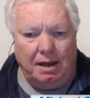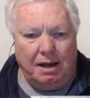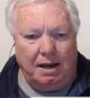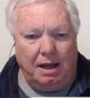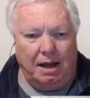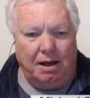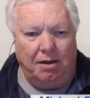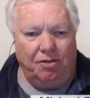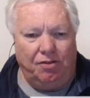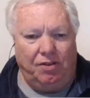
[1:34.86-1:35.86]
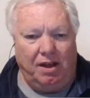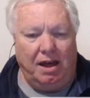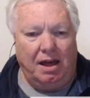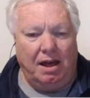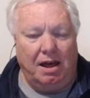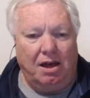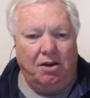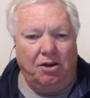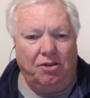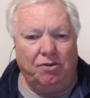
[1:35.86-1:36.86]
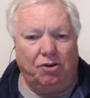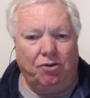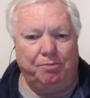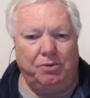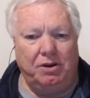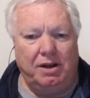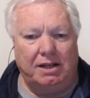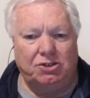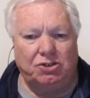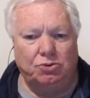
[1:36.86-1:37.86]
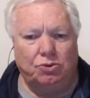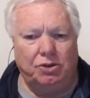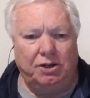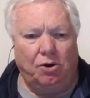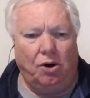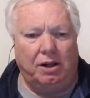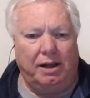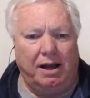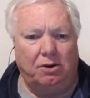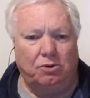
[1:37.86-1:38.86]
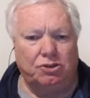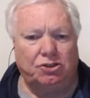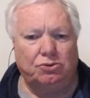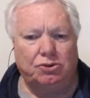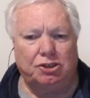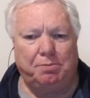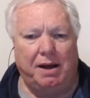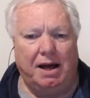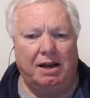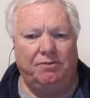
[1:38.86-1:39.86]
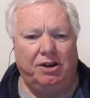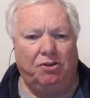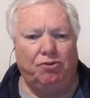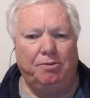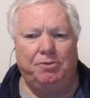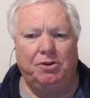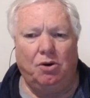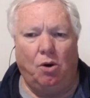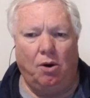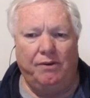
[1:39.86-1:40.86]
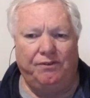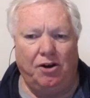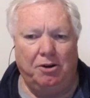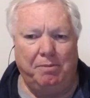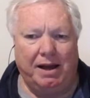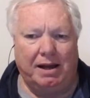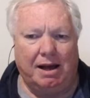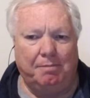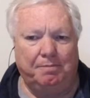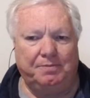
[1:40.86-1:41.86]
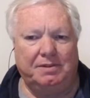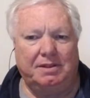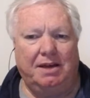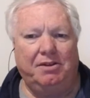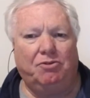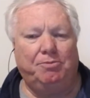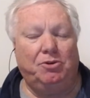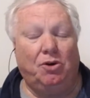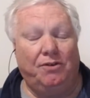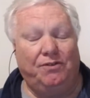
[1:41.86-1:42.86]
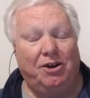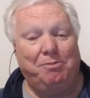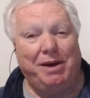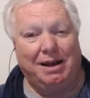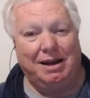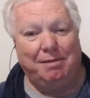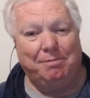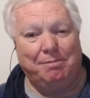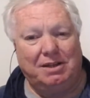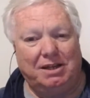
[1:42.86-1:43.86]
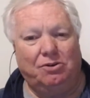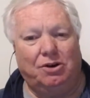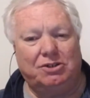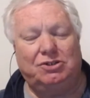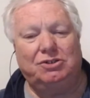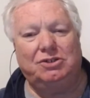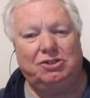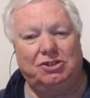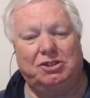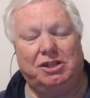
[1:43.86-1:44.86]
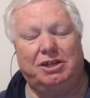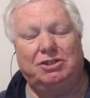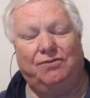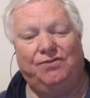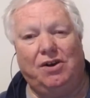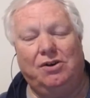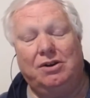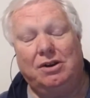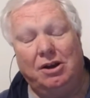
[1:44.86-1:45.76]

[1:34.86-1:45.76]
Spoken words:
Now, they're either encrypted and stored in iCloud or stored as part of an encrypted iPhone backup. Now, the encrypted iPhone backup in iTunes, you select your phone.